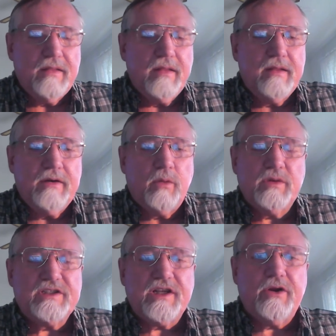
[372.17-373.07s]
no
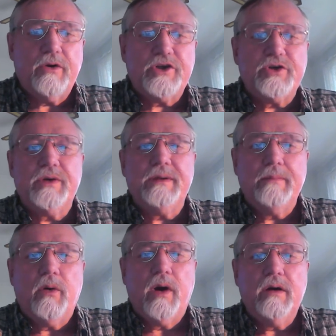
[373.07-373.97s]
one's going to hurt you
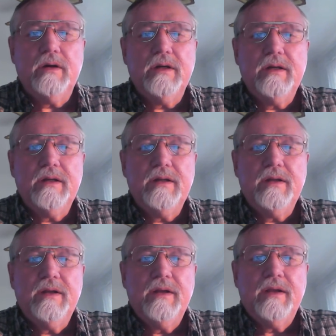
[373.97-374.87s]
anymore,
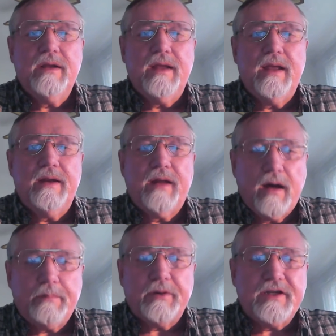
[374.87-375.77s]
and I'll
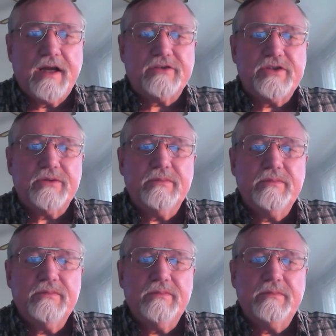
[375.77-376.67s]
protect you.
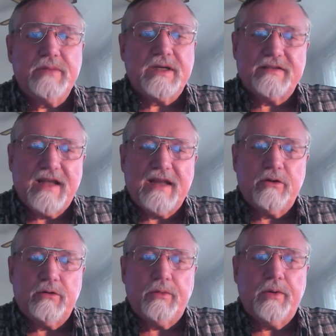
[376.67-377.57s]
Because that
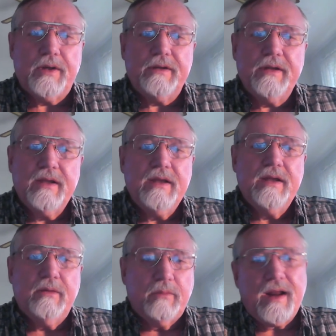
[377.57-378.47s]
little boy,
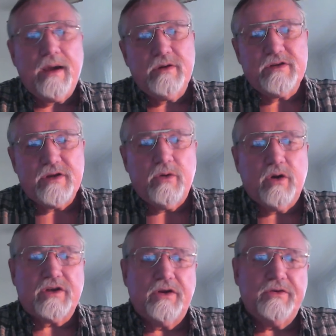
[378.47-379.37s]
when I was
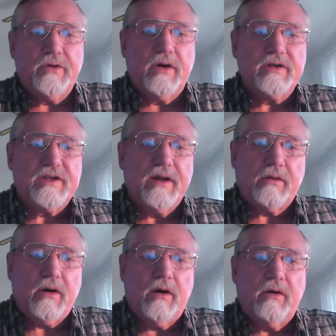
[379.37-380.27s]
hooked on drugs and
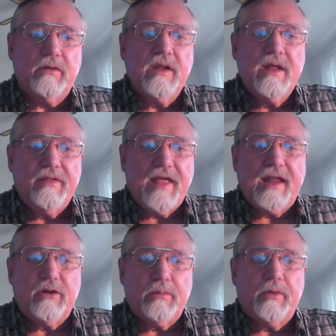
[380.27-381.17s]
alcohol, that
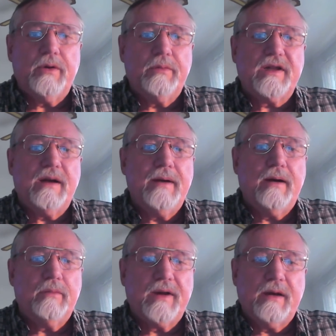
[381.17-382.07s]
little boy would come
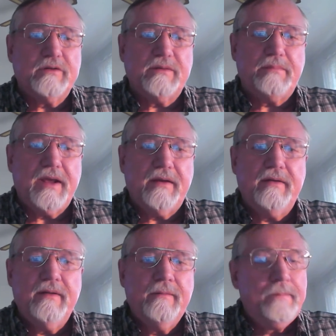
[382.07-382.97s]
out when I was impaired
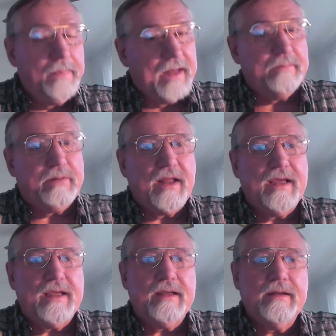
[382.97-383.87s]
and play.